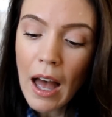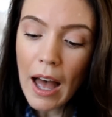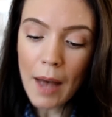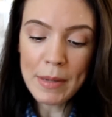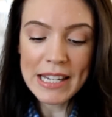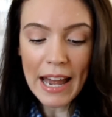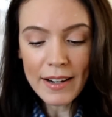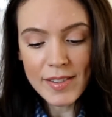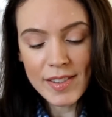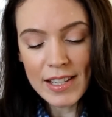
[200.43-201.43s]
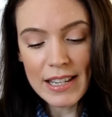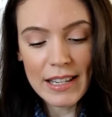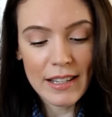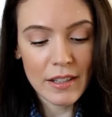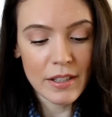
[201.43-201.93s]
Um, next
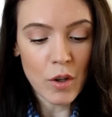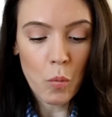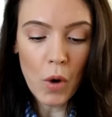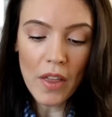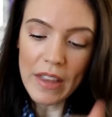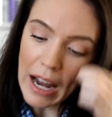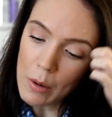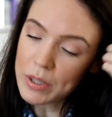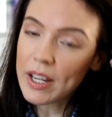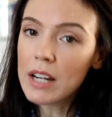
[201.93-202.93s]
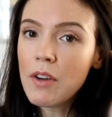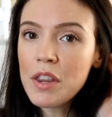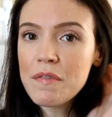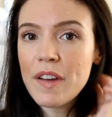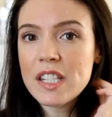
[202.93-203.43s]
is one that I was kind of on
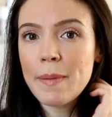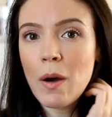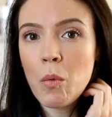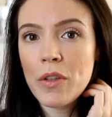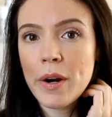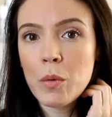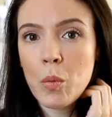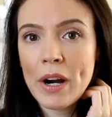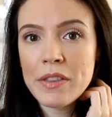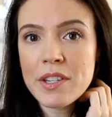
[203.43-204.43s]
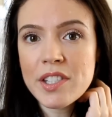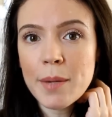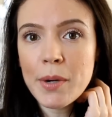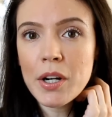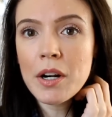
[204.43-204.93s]
the fence about whether I'd wear this
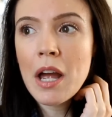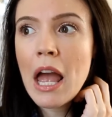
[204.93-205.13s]
summer.